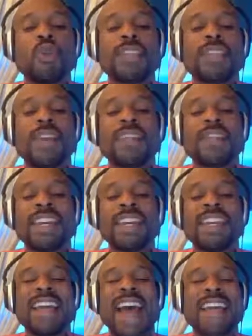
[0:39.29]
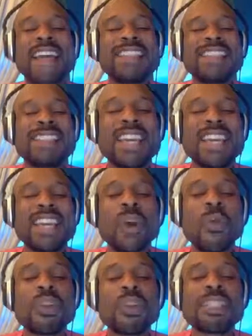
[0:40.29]
have any idea
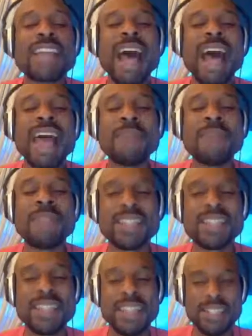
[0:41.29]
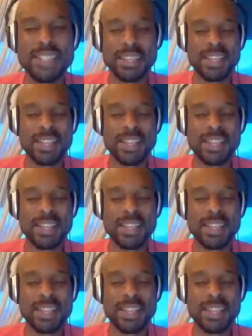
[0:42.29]
what time it is.